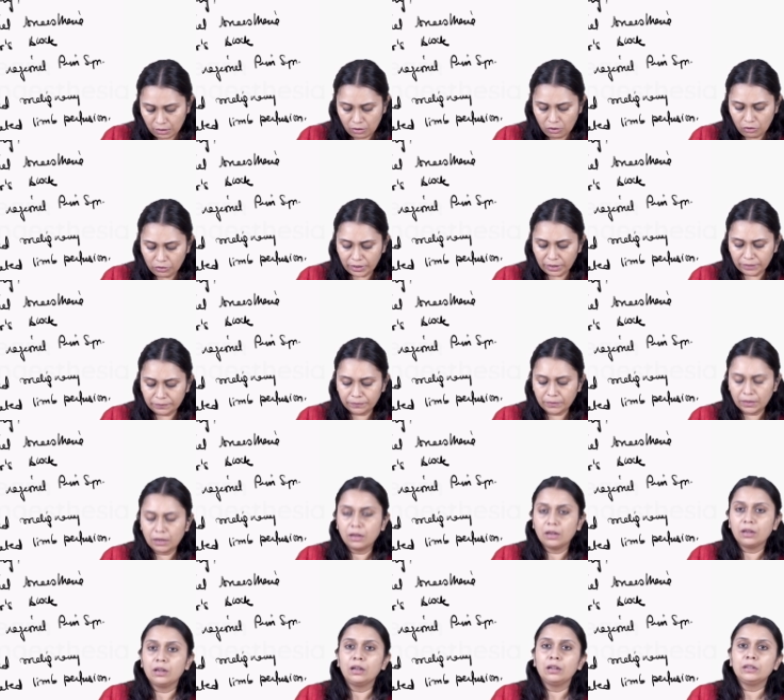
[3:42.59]
Okay.
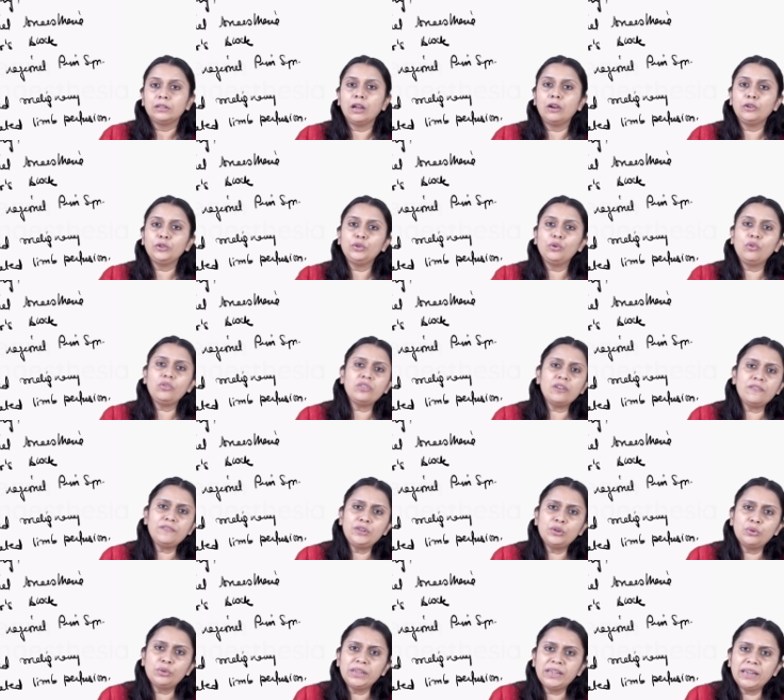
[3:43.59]
Now, use of
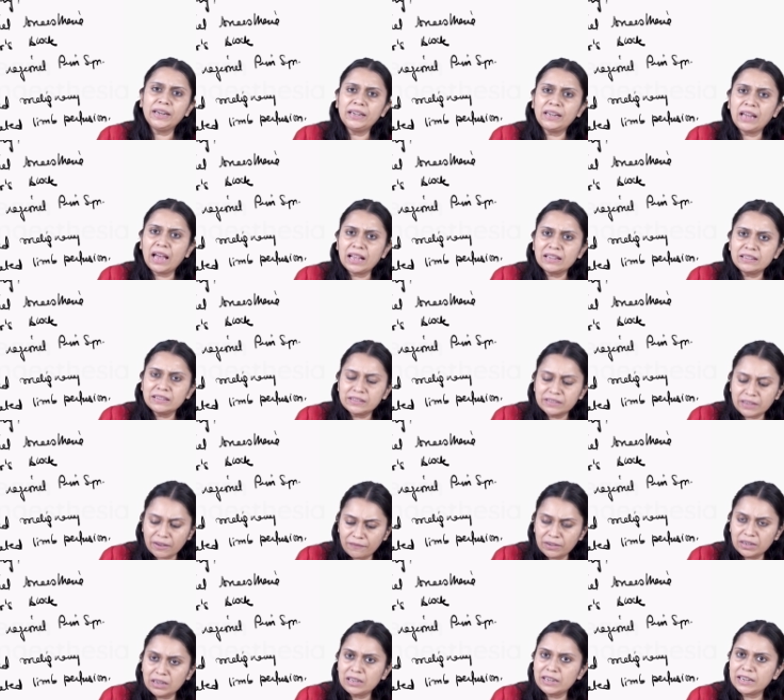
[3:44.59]
tourniquet has
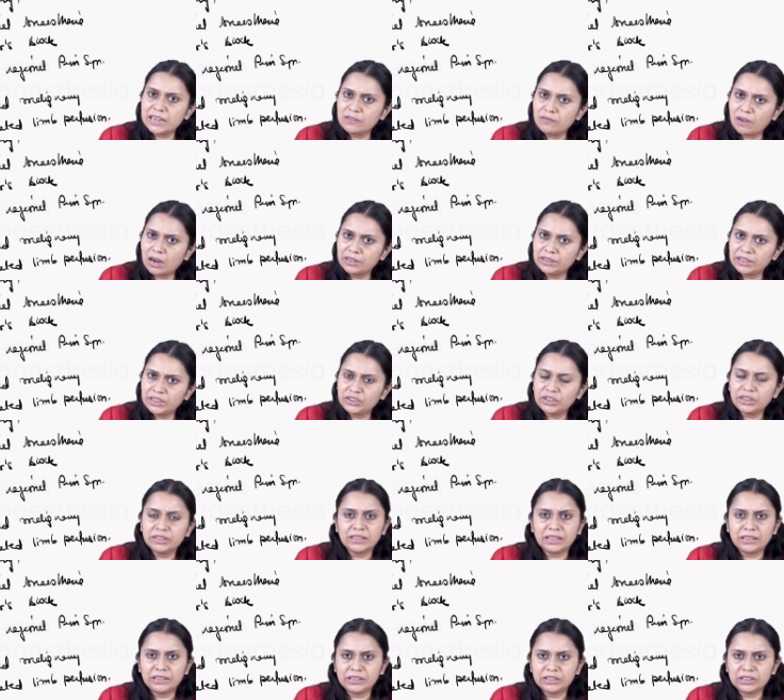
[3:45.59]
several advantages
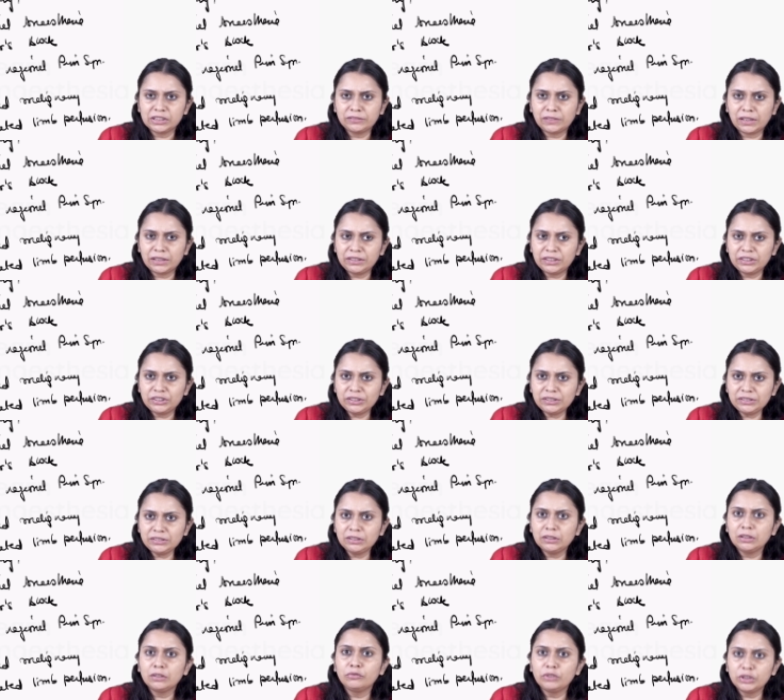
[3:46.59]
and
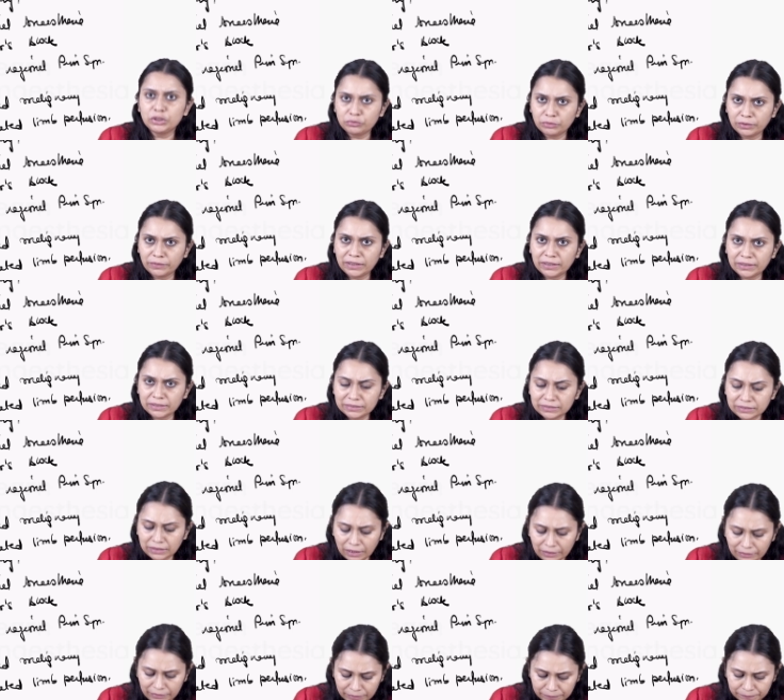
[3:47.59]
disadvantages, which we will
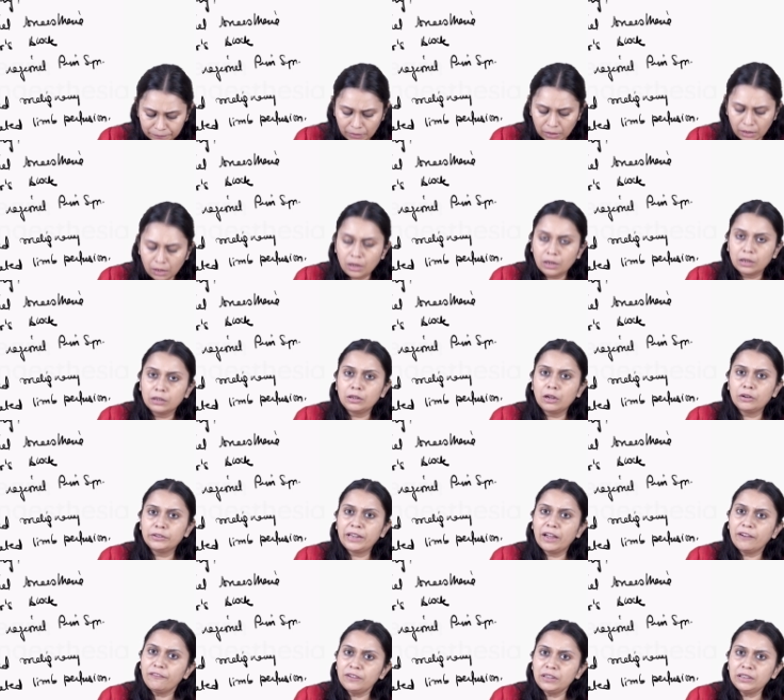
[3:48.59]
discuss. Now,
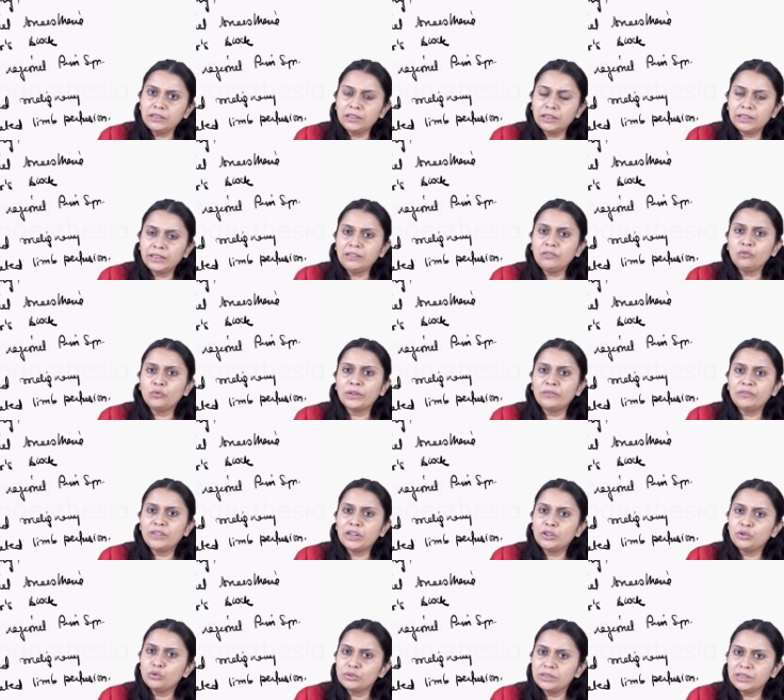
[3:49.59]
definitely, when we
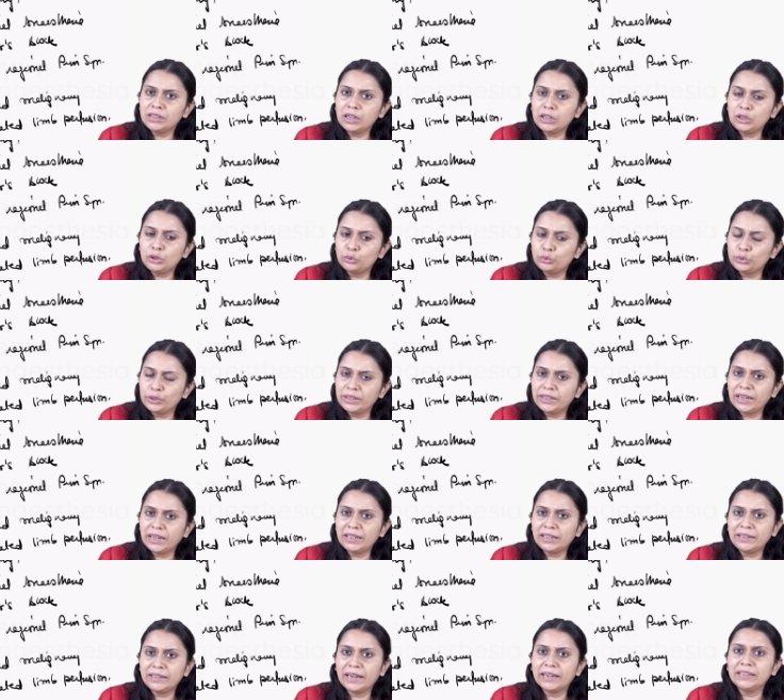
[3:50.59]
are using a
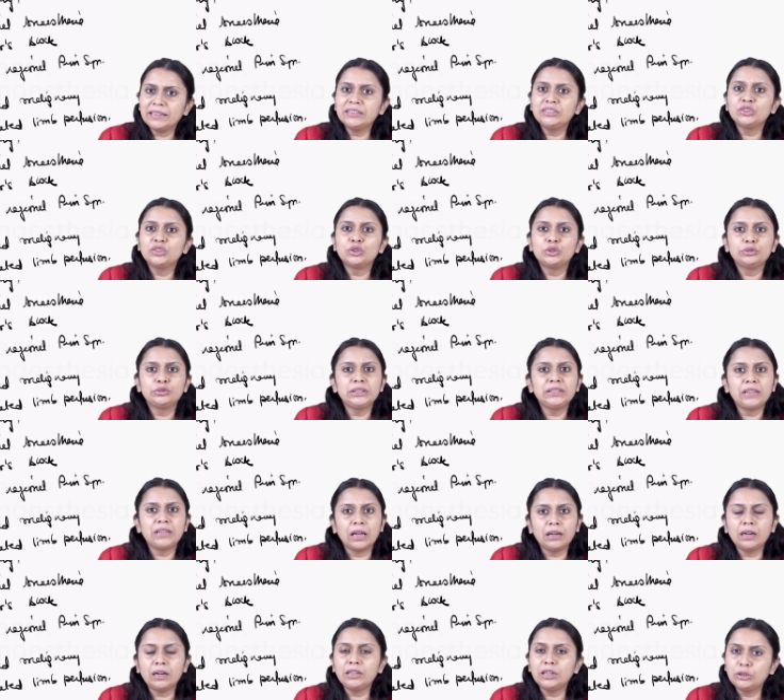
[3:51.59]
tourniquet and getting a surgery
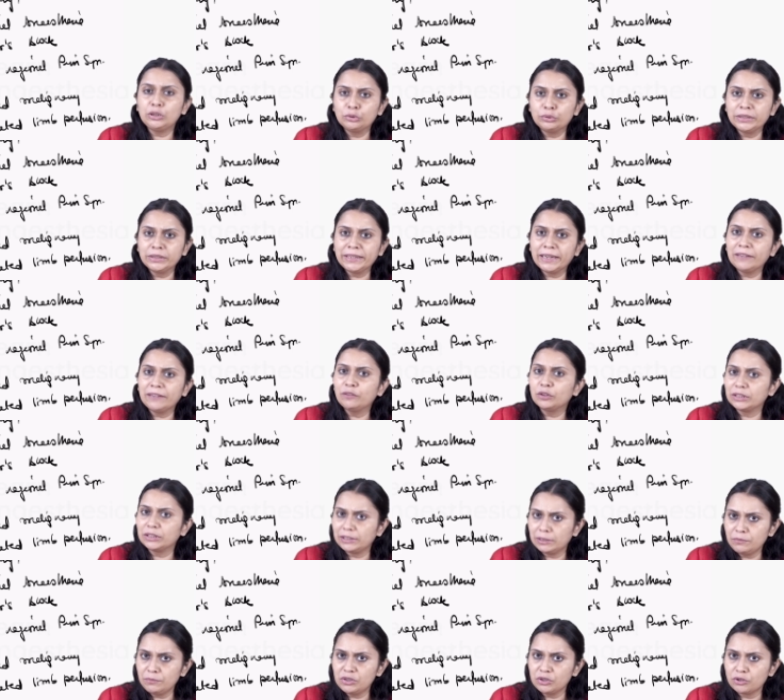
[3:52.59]
done under tourniquet for the
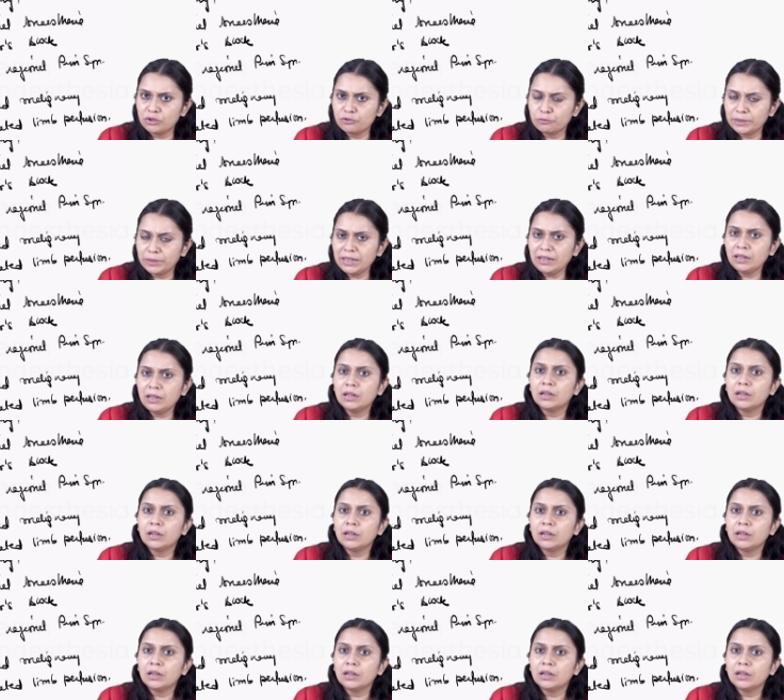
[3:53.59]
limb surgery,